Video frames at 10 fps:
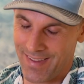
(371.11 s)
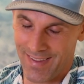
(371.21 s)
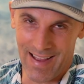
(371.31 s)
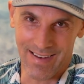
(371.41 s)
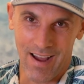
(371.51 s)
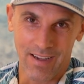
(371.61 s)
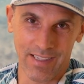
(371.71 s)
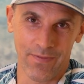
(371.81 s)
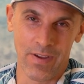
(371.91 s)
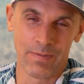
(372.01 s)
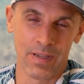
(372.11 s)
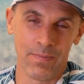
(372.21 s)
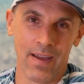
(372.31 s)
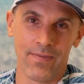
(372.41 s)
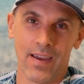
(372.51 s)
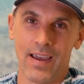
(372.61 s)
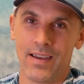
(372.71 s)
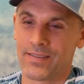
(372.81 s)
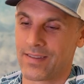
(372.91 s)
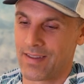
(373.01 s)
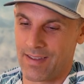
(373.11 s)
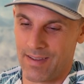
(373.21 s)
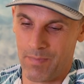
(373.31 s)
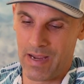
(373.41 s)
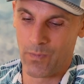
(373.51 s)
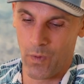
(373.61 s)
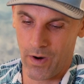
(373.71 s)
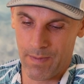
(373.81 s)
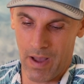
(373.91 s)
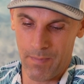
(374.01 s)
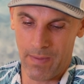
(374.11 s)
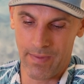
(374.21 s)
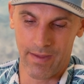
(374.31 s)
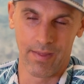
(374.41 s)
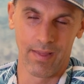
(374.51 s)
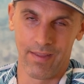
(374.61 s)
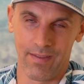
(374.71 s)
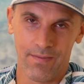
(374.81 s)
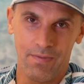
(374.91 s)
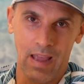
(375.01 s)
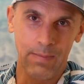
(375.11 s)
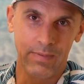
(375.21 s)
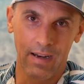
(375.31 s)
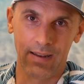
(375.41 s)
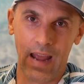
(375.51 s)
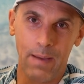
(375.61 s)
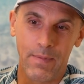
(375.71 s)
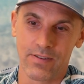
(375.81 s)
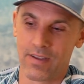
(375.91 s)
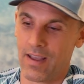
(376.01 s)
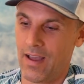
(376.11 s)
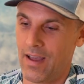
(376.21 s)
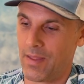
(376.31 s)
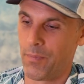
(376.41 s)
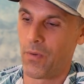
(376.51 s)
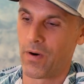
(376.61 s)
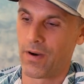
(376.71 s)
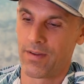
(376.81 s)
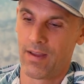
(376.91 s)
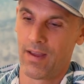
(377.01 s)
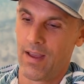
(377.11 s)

getting toxic fumes in my face, being worried about maybe the flame's gonna damage the port,